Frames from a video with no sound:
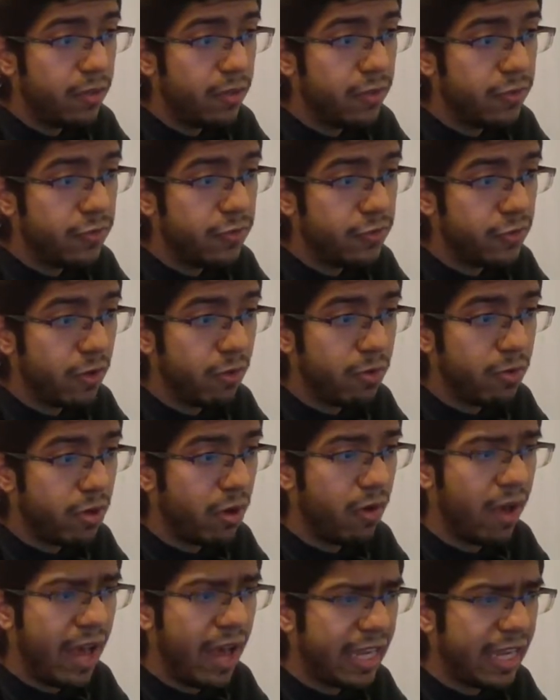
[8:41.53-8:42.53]
So,
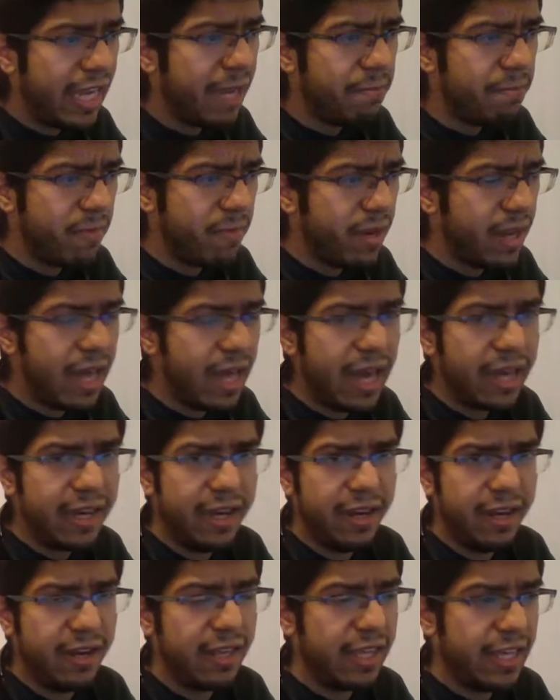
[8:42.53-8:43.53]
no, I am not
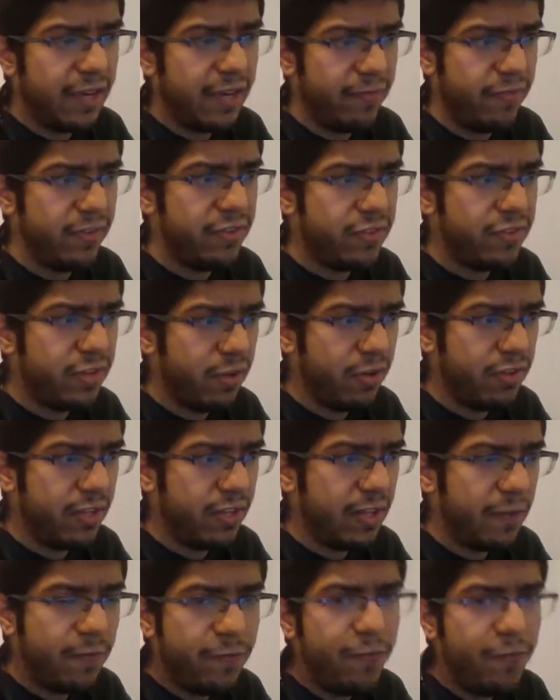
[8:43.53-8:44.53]
going to give this series
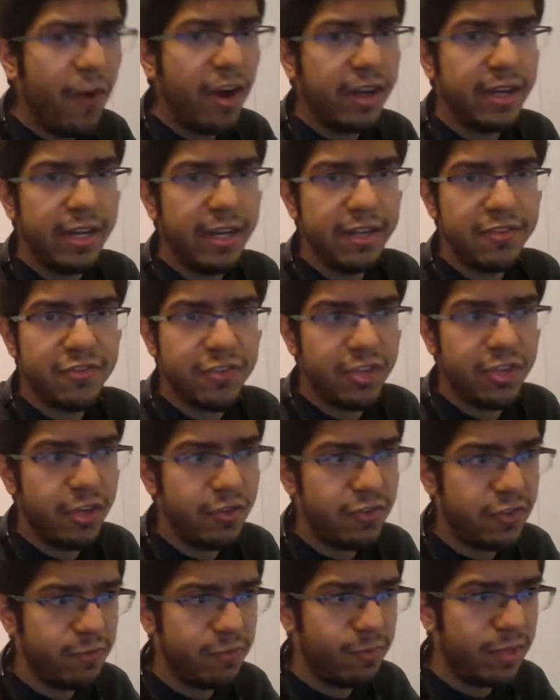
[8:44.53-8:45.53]
any fucking
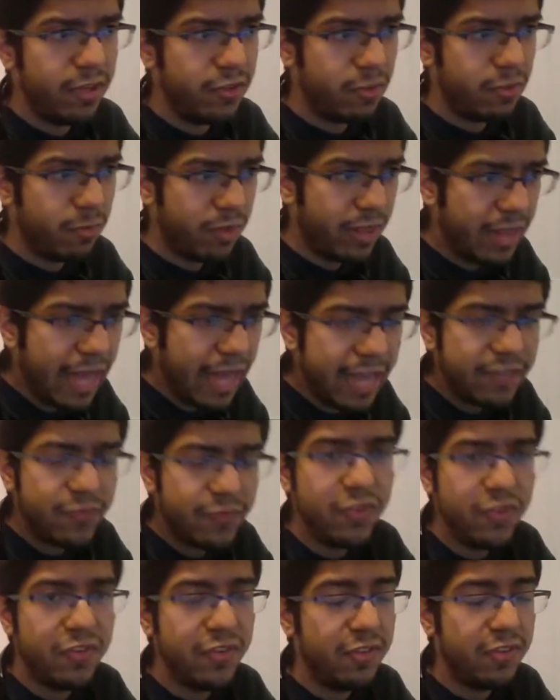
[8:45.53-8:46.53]
excuses because over the last
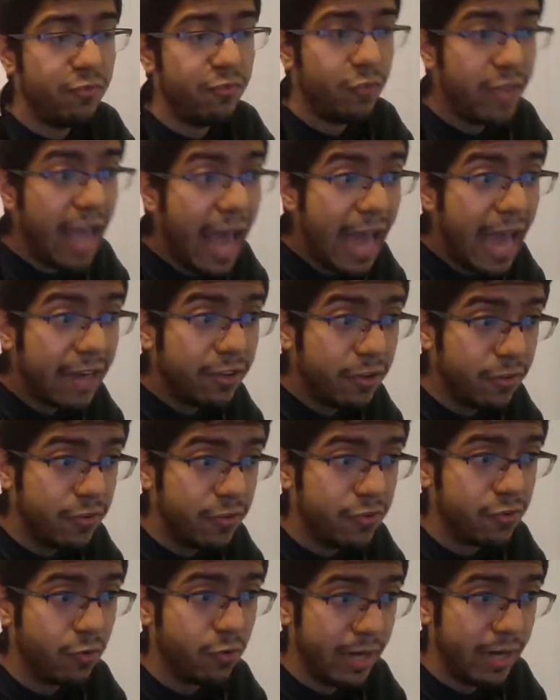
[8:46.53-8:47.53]
few seasons, we had good
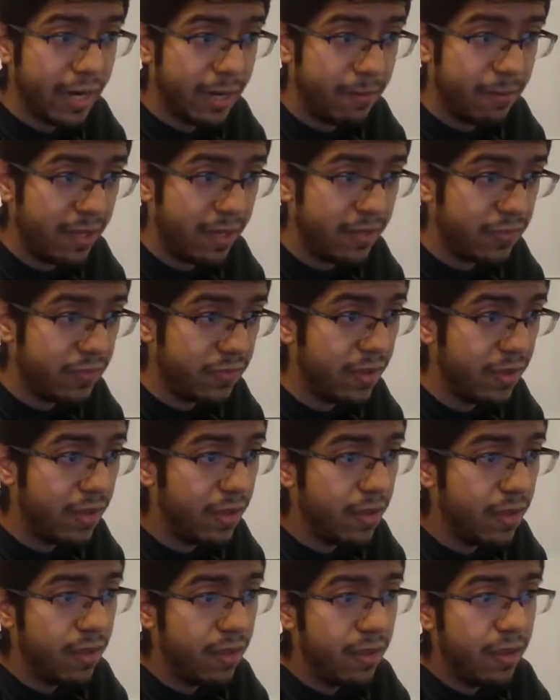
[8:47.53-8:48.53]
short animes.
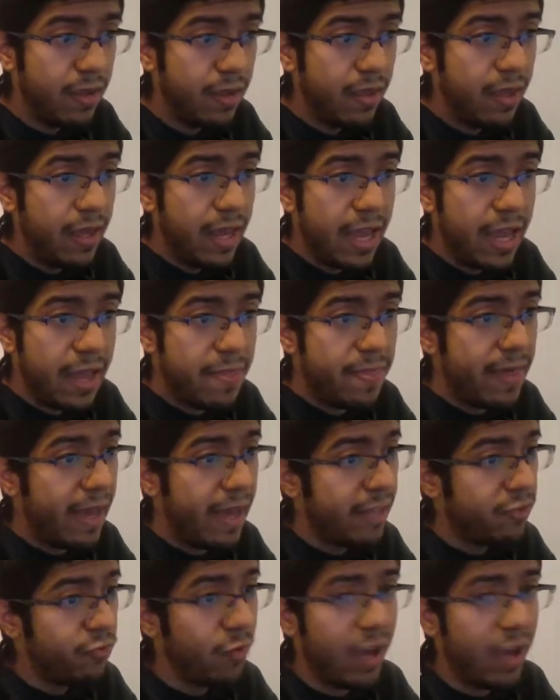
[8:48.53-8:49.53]
And
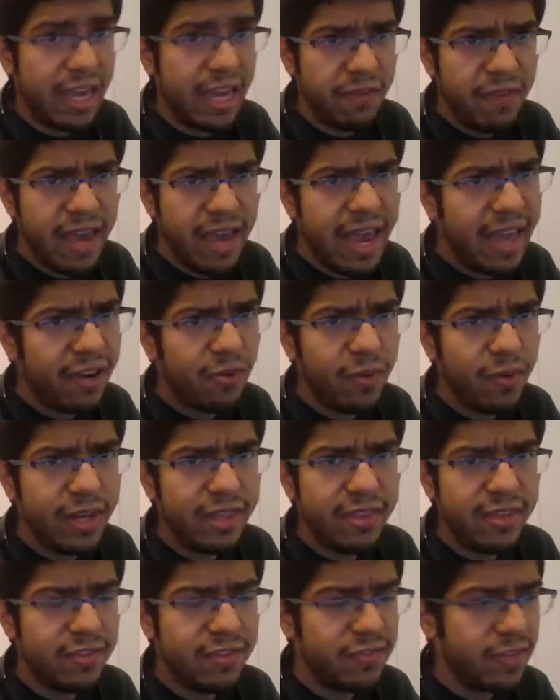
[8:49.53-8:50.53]
that's why, if I had to
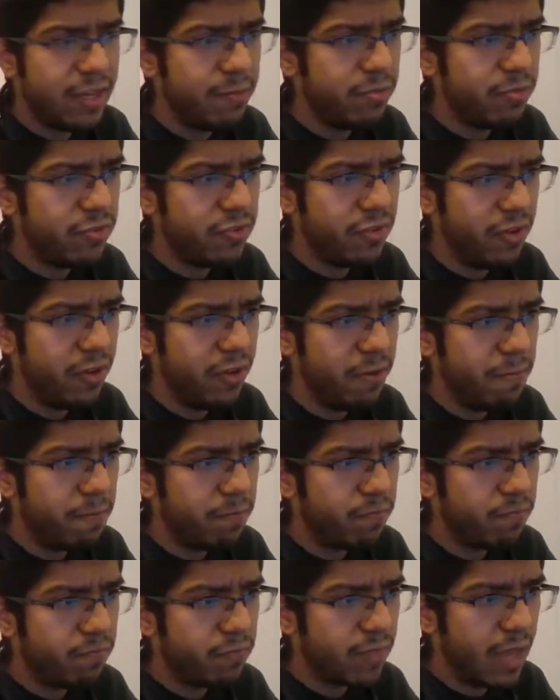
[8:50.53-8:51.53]
rate this episode,
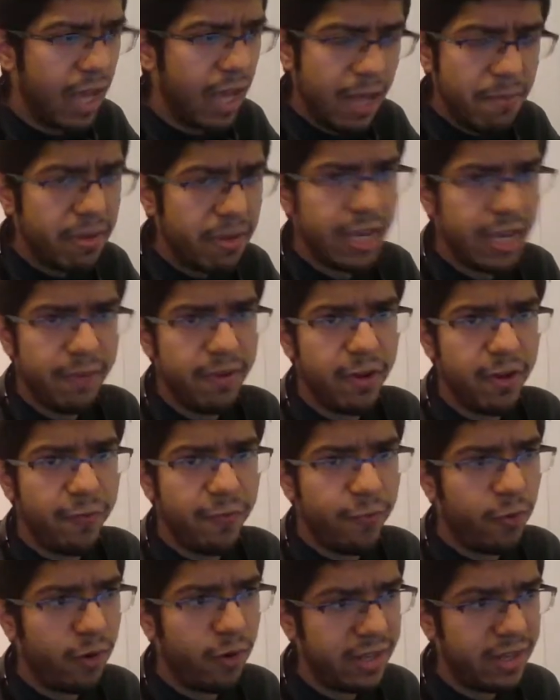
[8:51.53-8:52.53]
I'm going to give it a
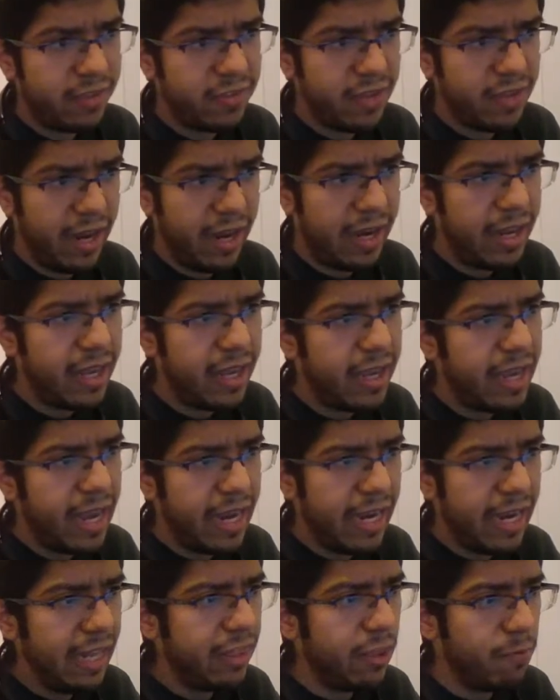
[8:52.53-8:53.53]
four out of ten.
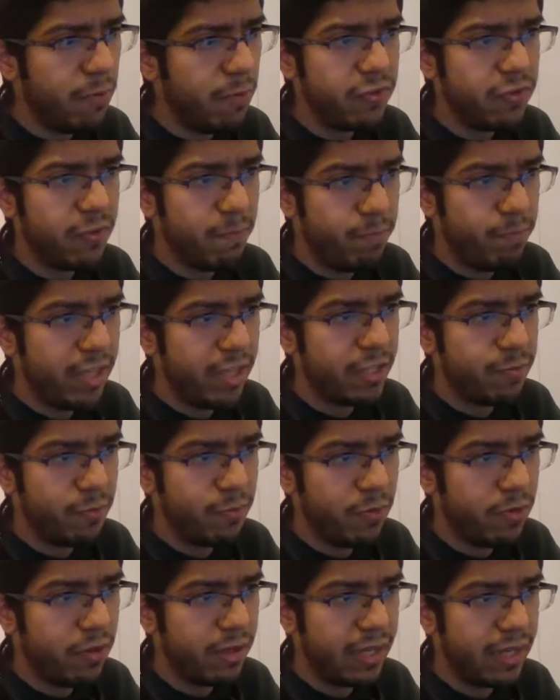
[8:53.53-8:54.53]
It ain't the most
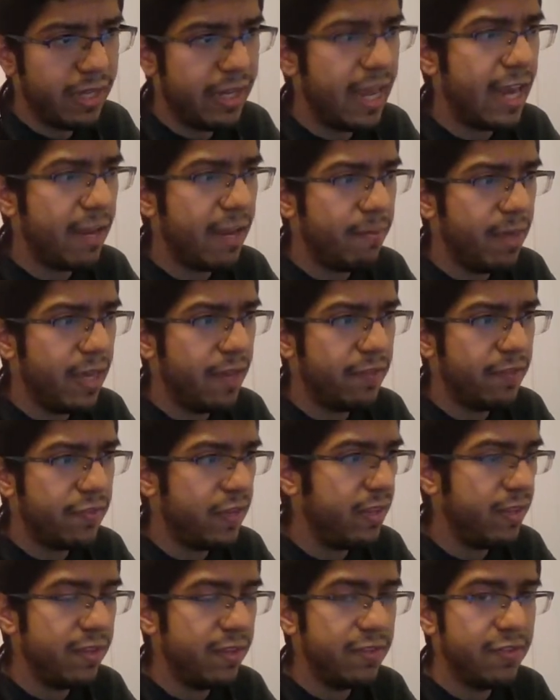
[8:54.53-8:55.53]
abysmal looking anime I've
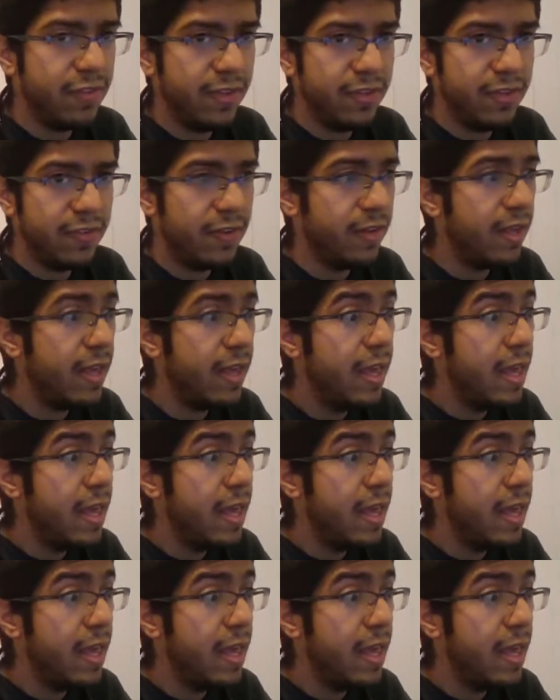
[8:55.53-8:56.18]
seen this season.